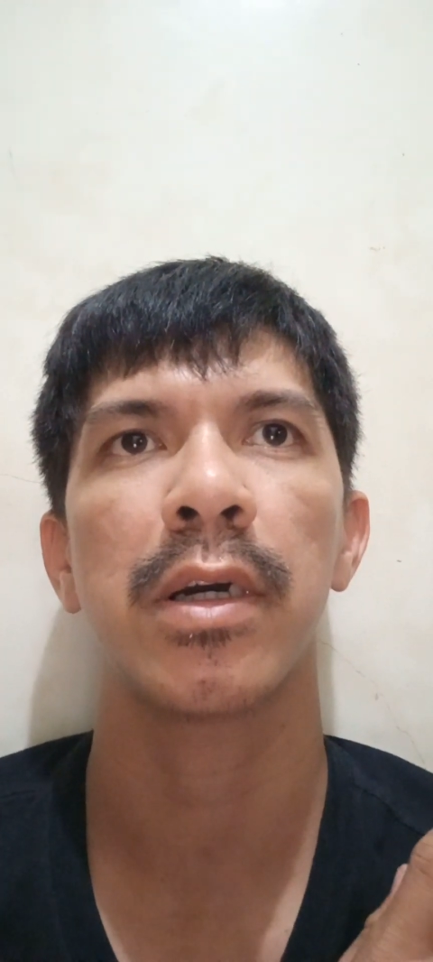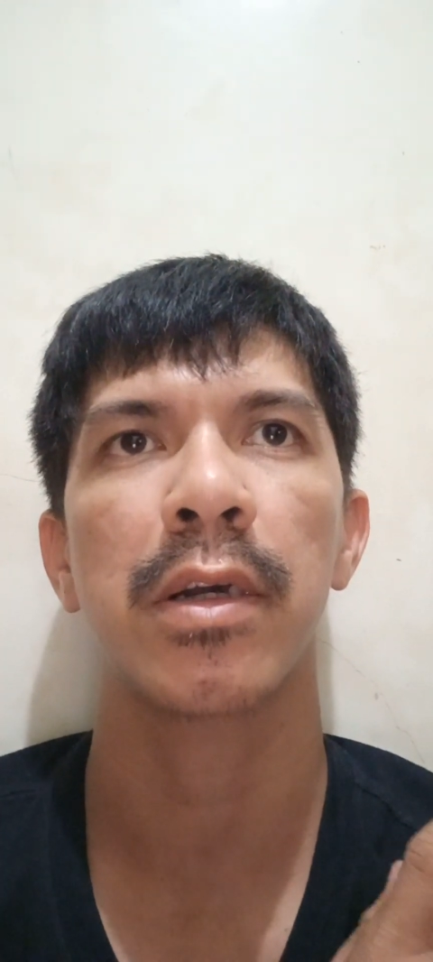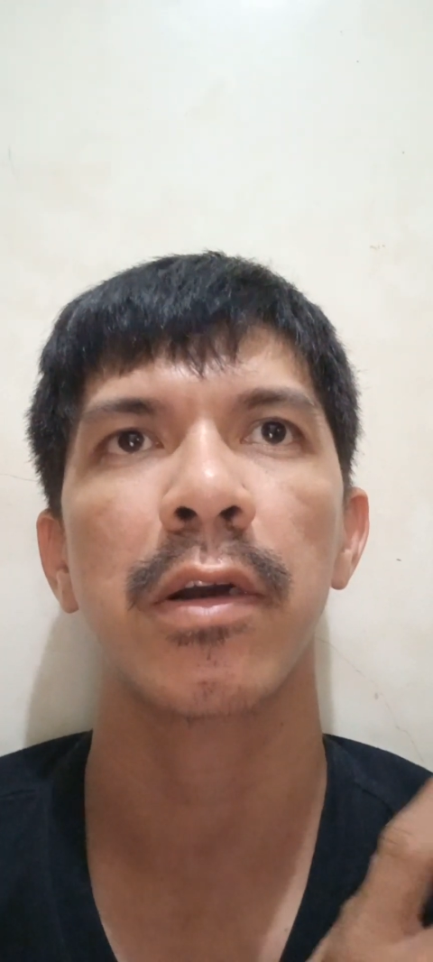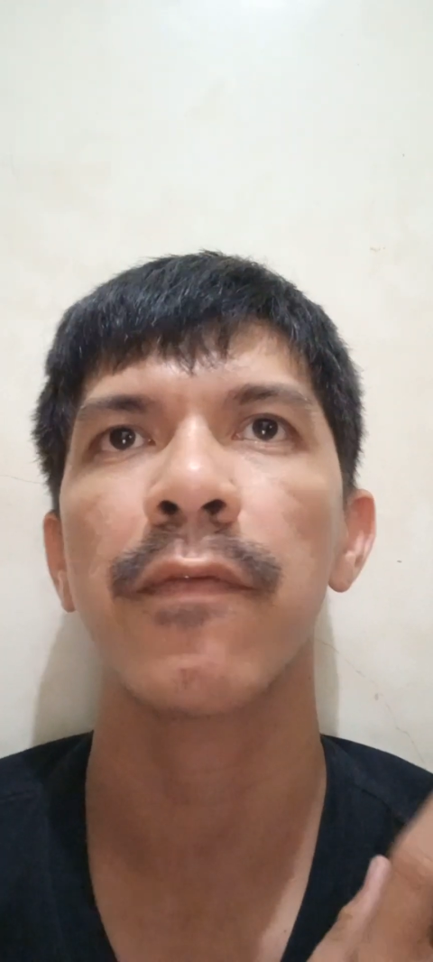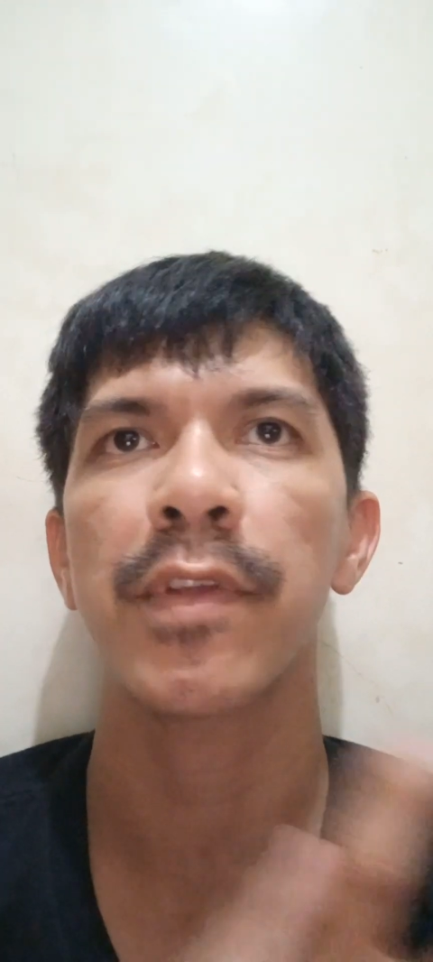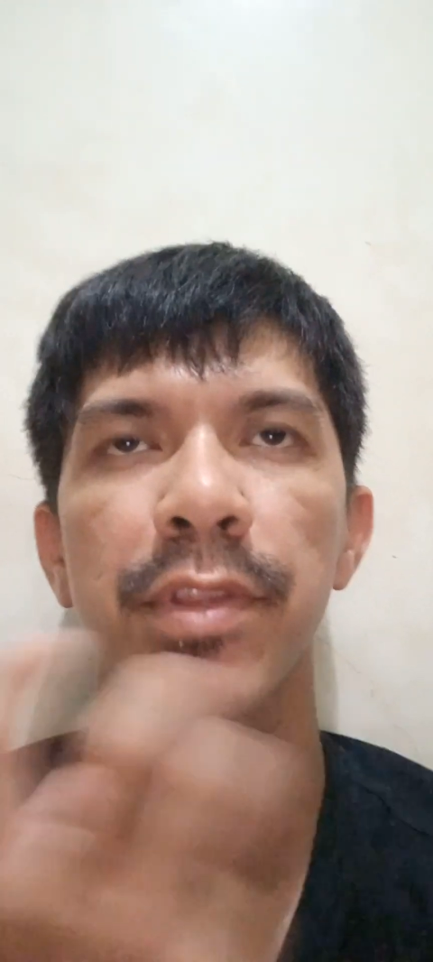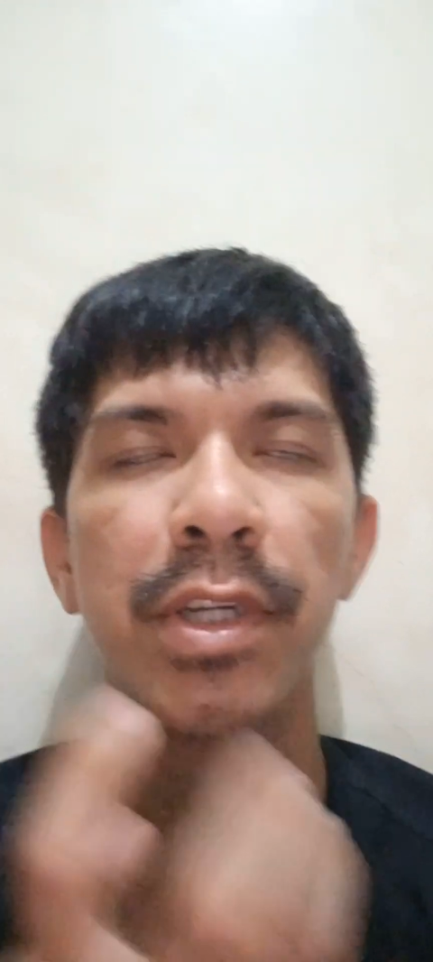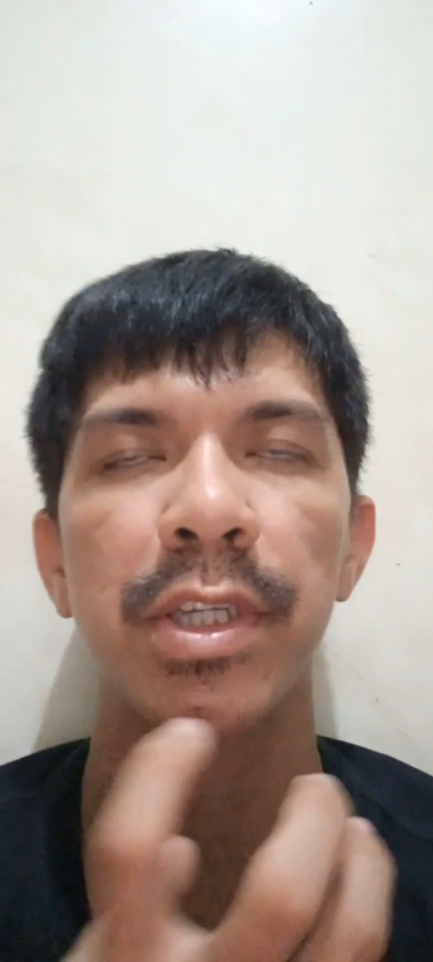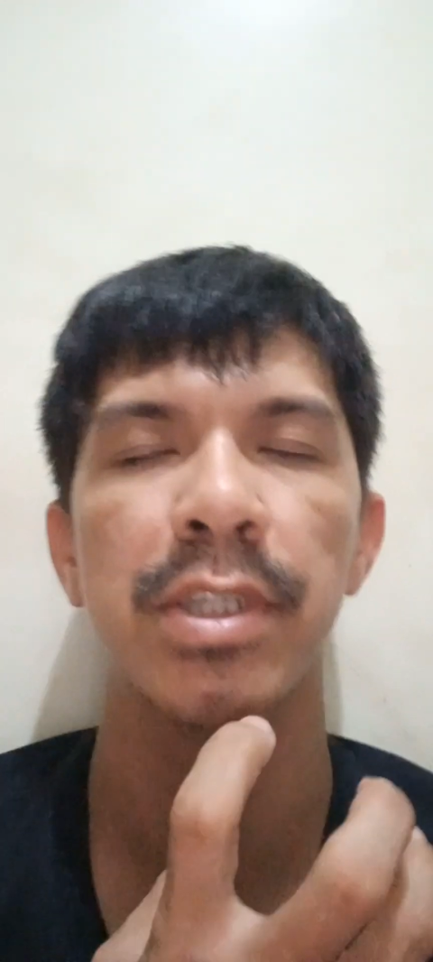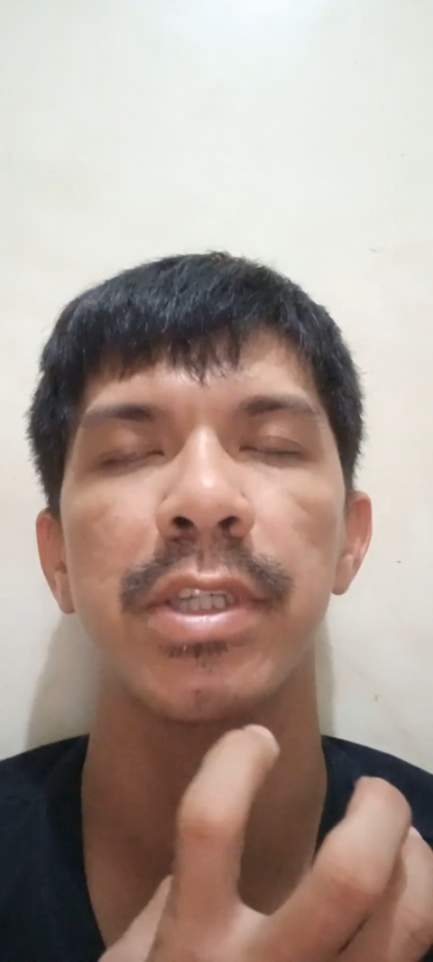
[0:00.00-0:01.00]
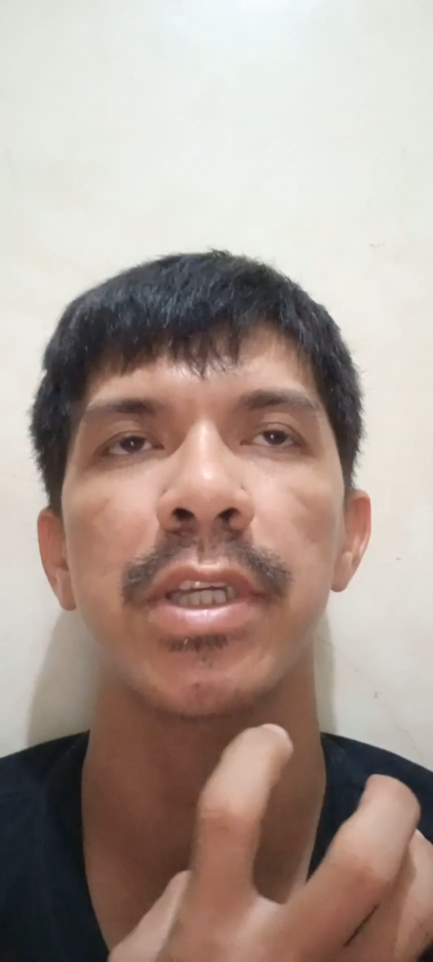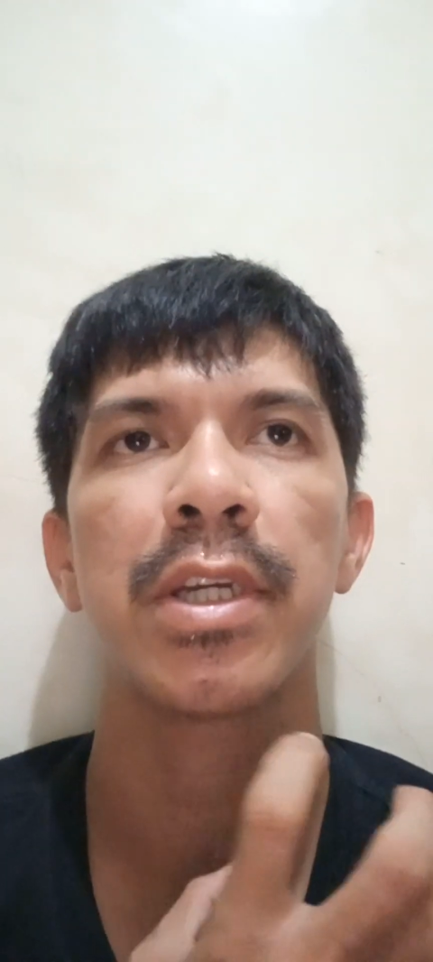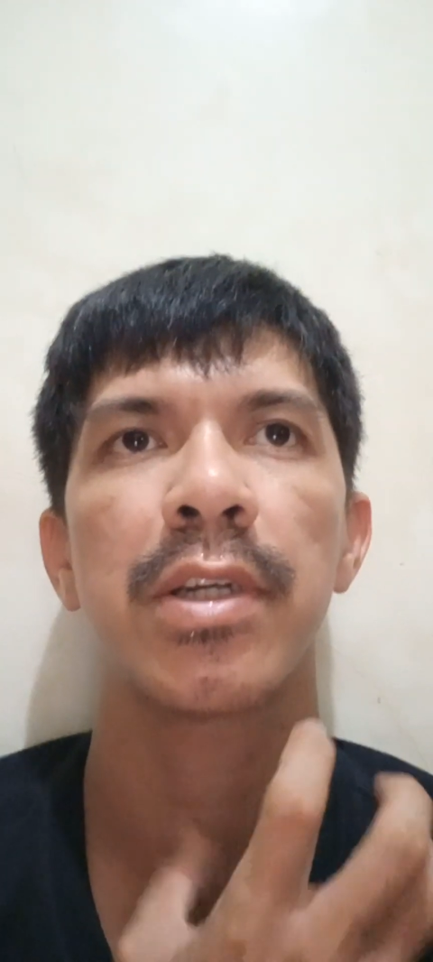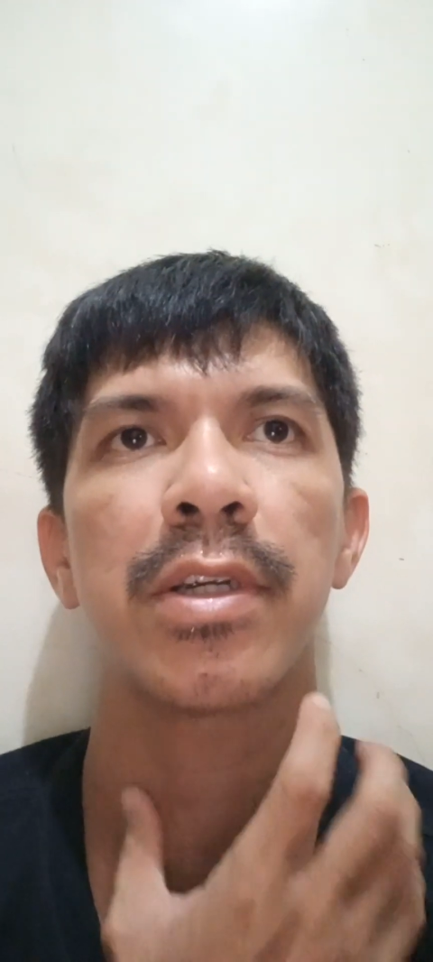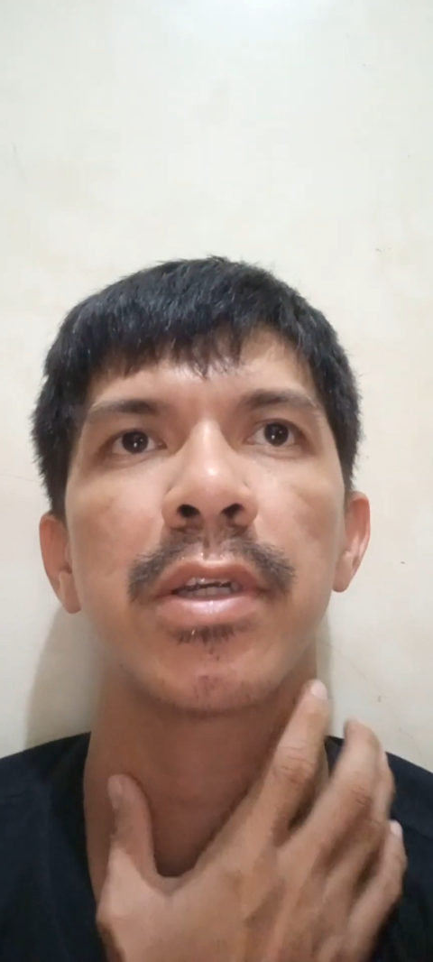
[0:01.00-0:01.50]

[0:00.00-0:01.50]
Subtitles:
coffee trees here,